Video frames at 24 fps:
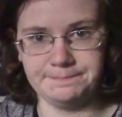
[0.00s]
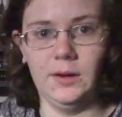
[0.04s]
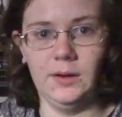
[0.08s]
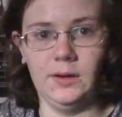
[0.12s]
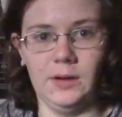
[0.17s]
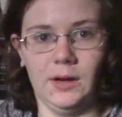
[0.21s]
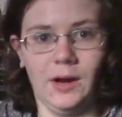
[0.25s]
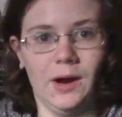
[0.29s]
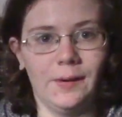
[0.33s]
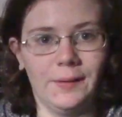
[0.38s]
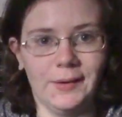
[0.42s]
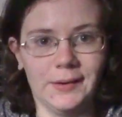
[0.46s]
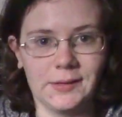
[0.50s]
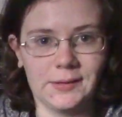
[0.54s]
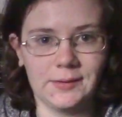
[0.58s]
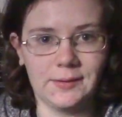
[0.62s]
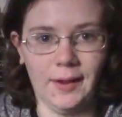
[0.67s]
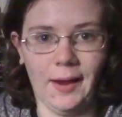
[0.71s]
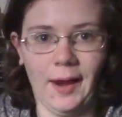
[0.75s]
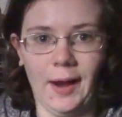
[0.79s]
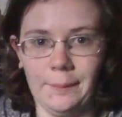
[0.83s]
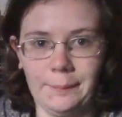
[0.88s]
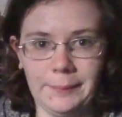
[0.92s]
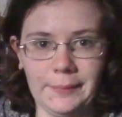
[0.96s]
You know, it's
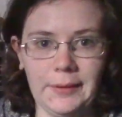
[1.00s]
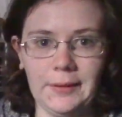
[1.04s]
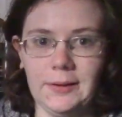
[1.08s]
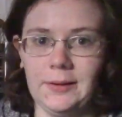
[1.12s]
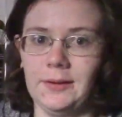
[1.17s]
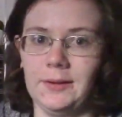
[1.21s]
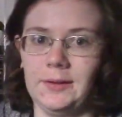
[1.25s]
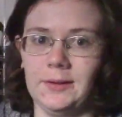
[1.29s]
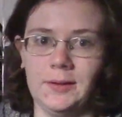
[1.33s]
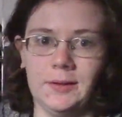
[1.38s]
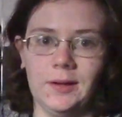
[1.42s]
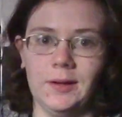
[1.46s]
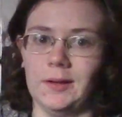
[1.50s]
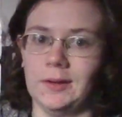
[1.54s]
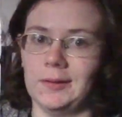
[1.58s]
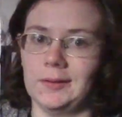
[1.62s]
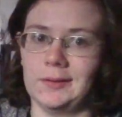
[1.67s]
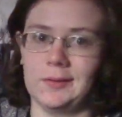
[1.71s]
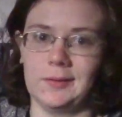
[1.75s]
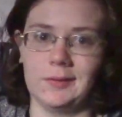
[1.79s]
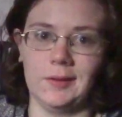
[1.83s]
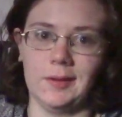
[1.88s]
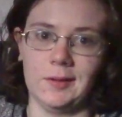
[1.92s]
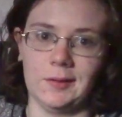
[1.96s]
sappy,
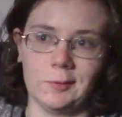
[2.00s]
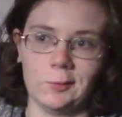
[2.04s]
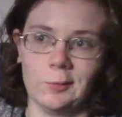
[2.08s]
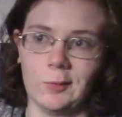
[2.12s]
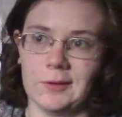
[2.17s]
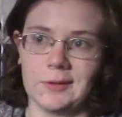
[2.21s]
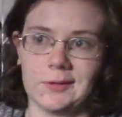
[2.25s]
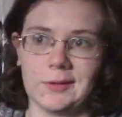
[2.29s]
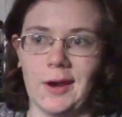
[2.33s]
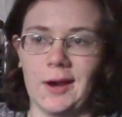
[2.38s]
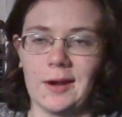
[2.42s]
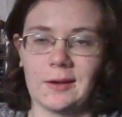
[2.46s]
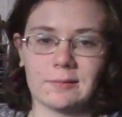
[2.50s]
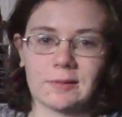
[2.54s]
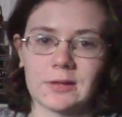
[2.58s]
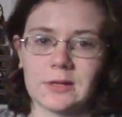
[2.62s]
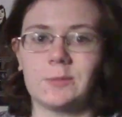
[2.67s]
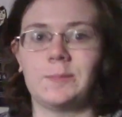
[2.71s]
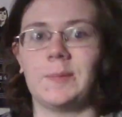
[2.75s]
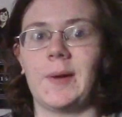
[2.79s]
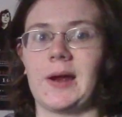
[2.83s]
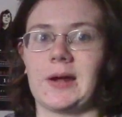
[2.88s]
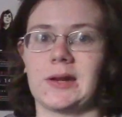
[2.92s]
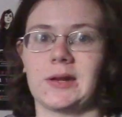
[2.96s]
it's what's kind of
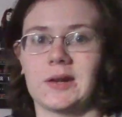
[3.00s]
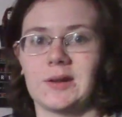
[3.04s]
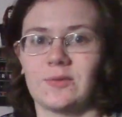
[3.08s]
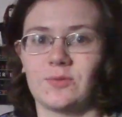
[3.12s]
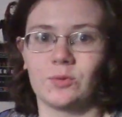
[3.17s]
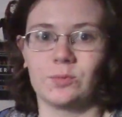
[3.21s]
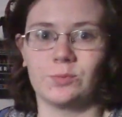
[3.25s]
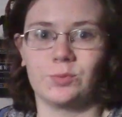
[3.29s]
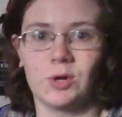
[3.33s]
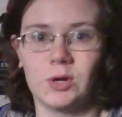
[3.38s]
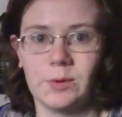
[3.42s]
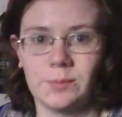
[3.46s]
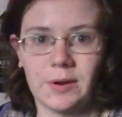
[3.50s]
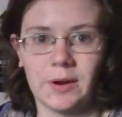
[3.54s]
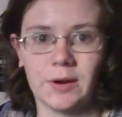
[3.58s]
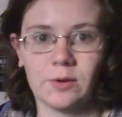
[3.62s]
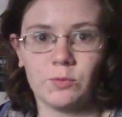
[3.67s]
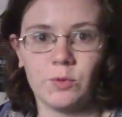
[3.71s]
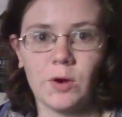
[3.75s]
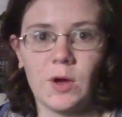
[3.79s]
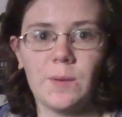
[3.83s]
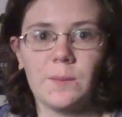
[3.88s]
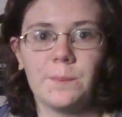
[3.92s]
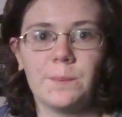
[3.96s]
expected of the boy
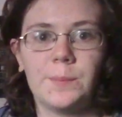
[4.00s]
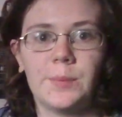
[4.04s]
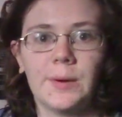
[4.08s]
band realm,